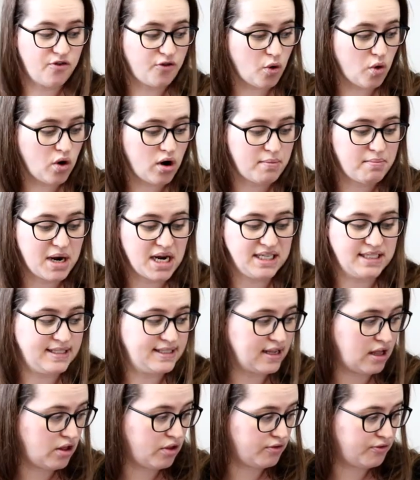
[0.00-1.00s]
for
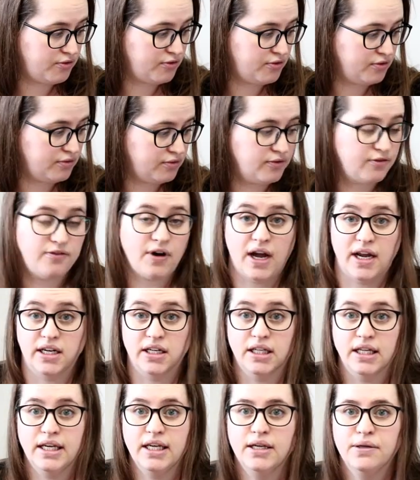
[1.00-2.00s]
myself,
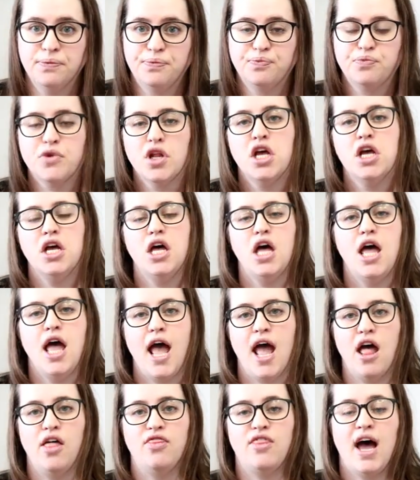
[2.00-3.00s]
finally,
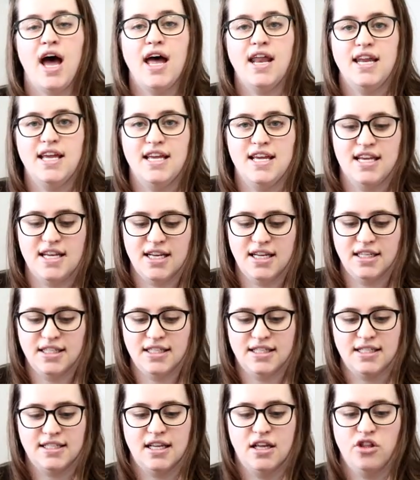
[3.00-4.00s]
and that
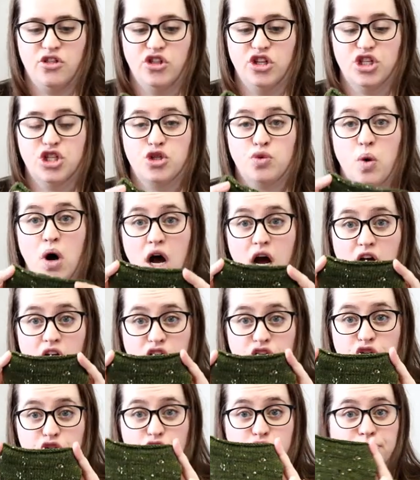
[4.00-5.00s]
is the
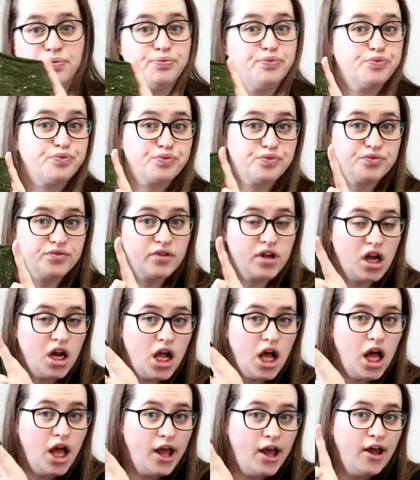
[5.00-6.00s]
swatch
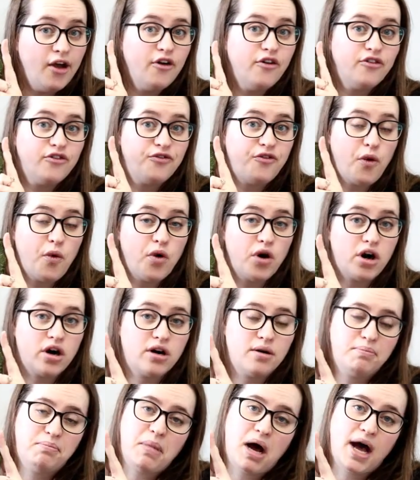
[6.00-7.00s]

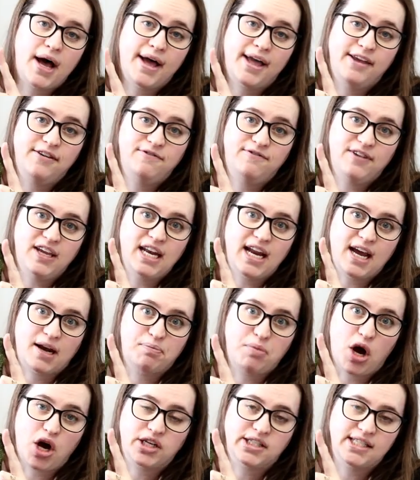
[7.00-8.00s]
for my
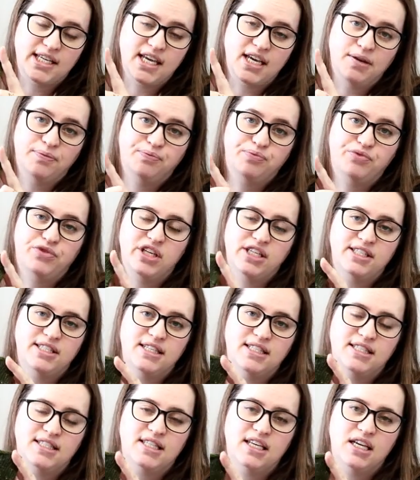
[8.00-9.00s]
V-neck boxy. This
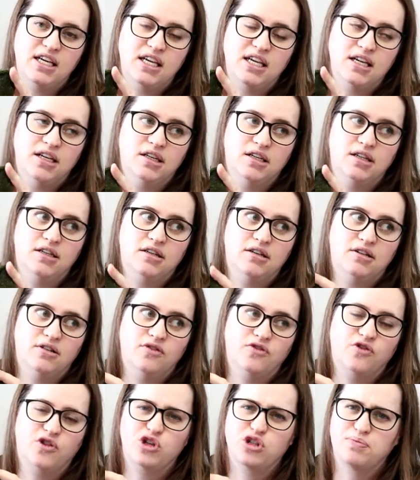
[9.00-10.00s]
is the
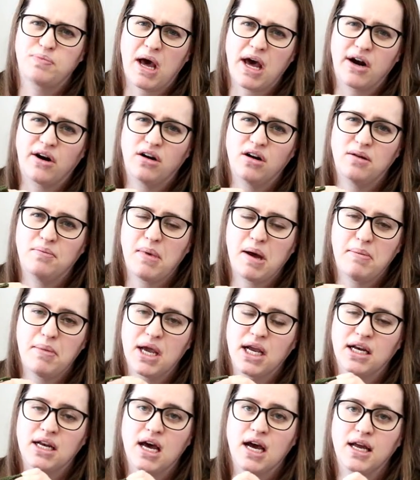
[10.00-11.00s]
first pattern in my
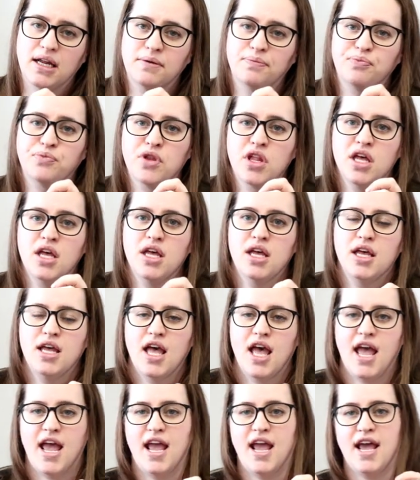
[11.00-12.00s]
Make 9,
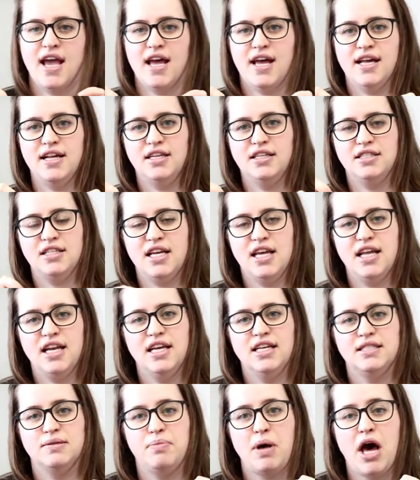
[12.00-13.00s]
and it
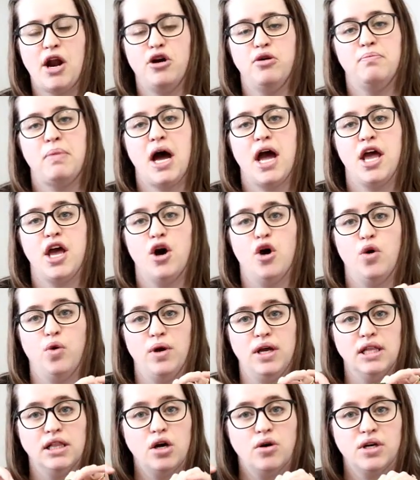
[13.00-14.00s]
is a pattern by
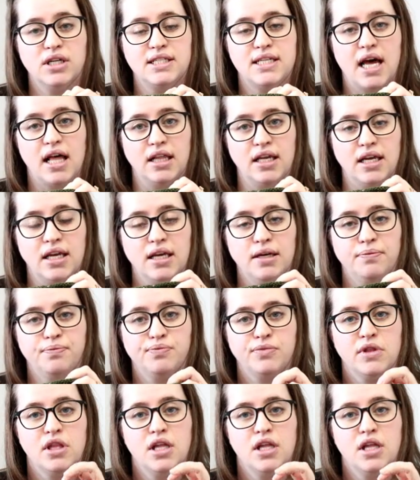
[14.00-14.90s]
Joji Locatelli,